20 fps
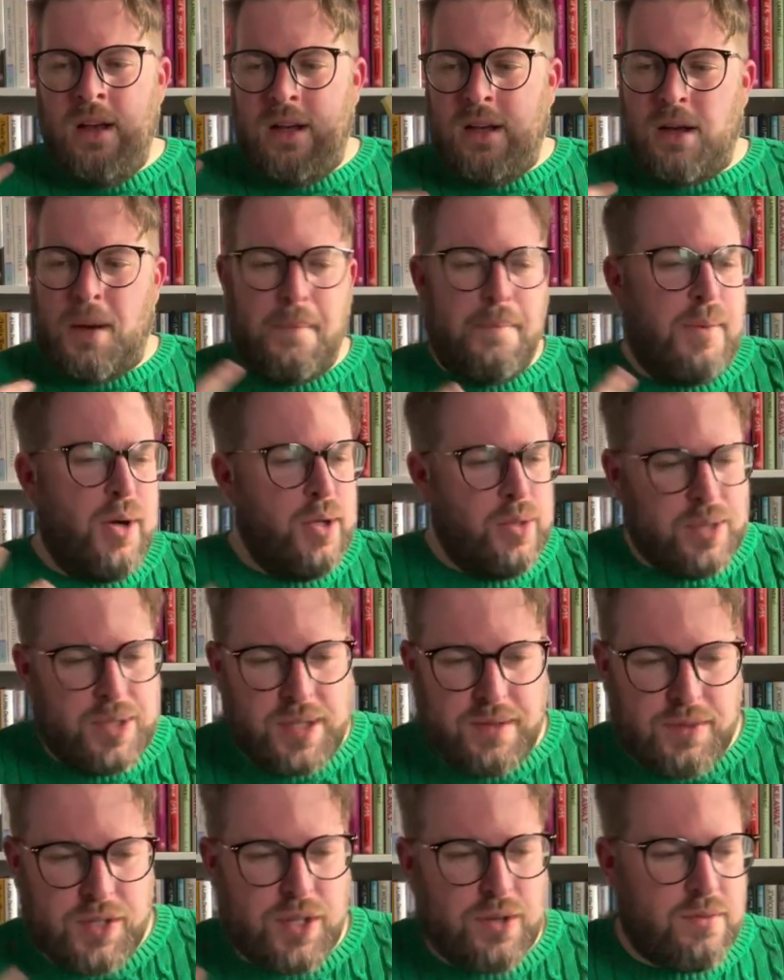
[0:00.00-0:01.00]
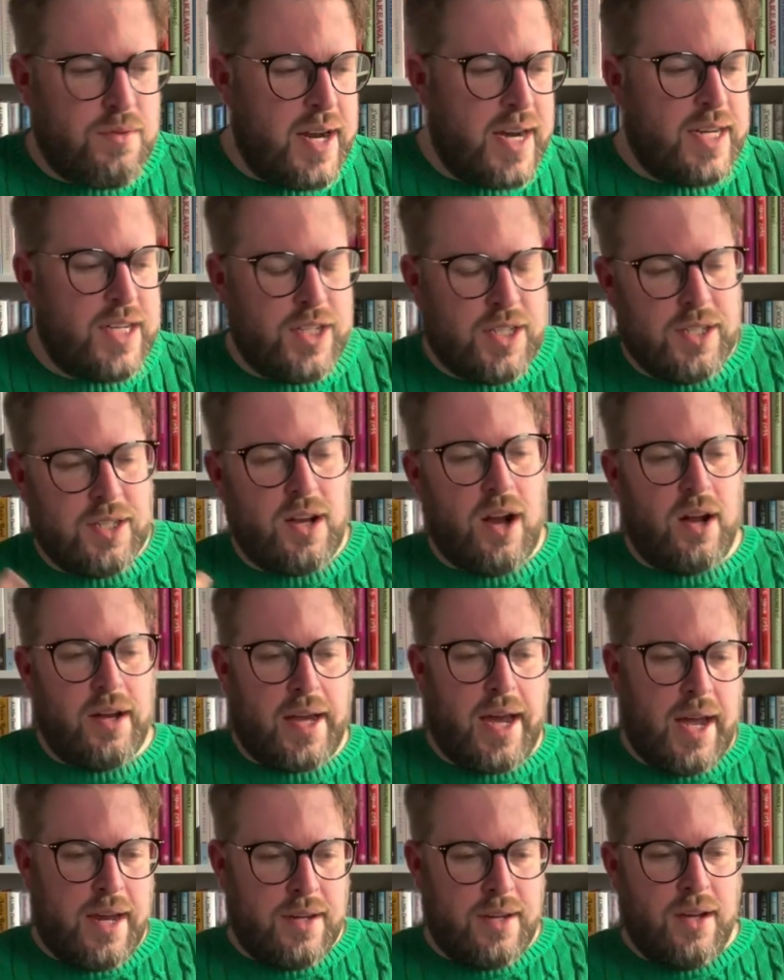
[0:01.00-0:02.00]
compulsive to read and you can't
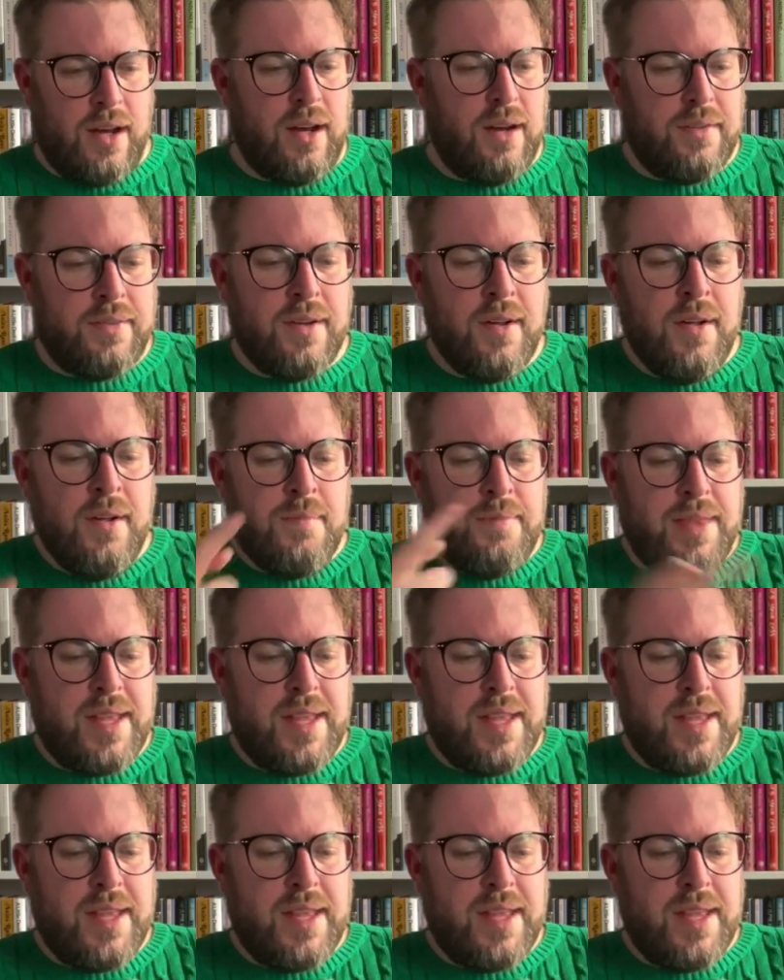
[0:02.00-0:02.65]
get enough.